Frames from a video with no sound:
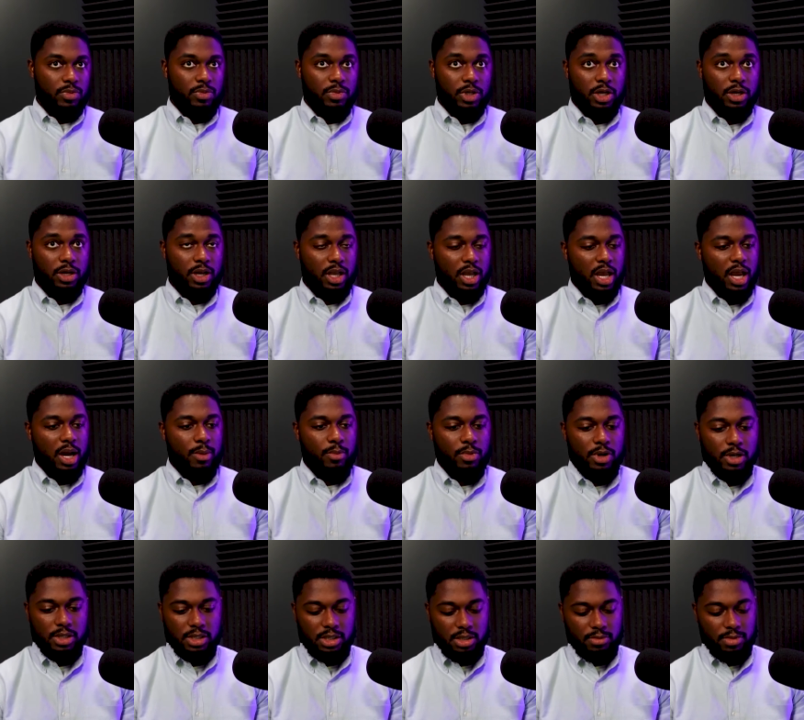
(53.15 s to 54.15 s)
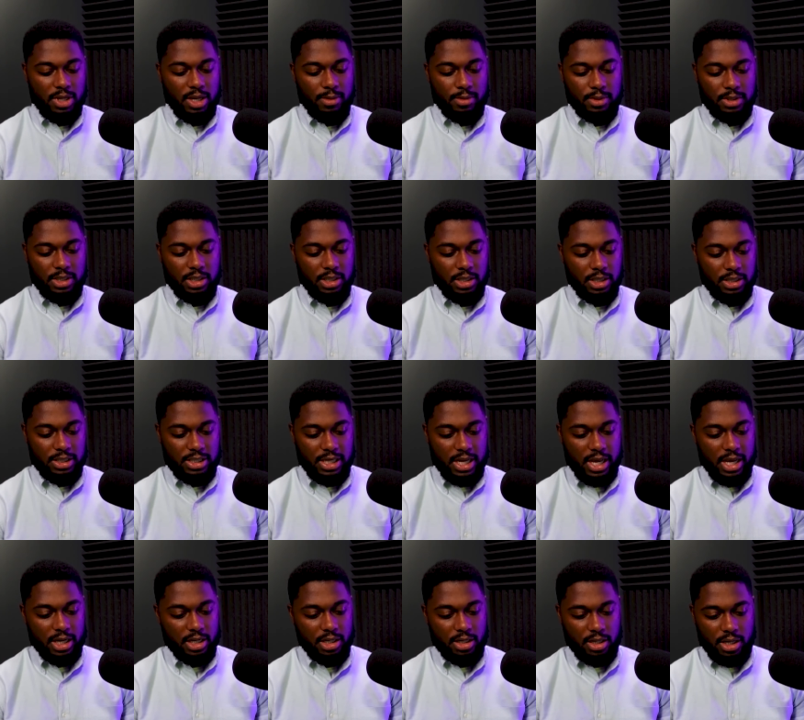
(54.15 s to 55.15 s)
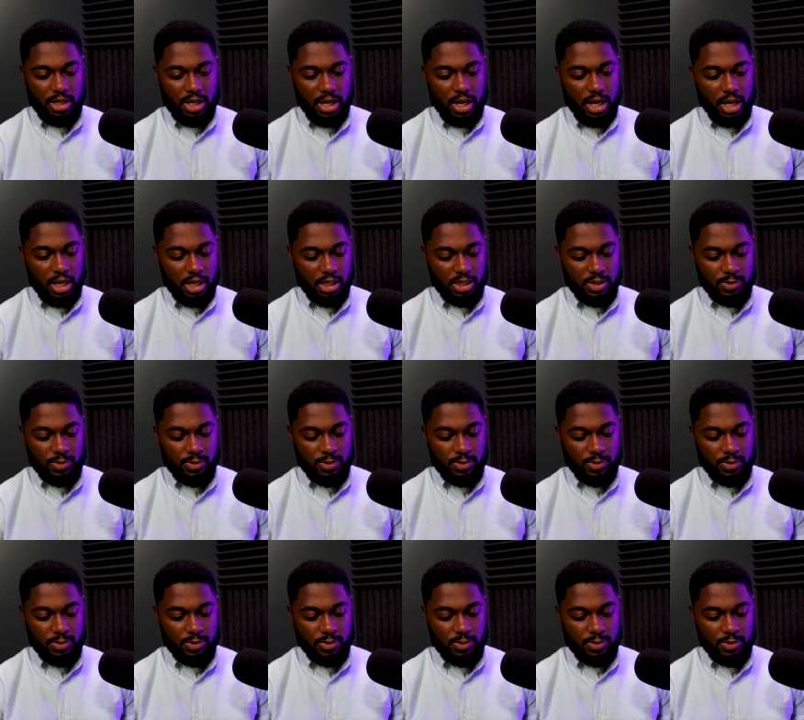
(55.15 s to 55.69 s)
your camera to be able to detect a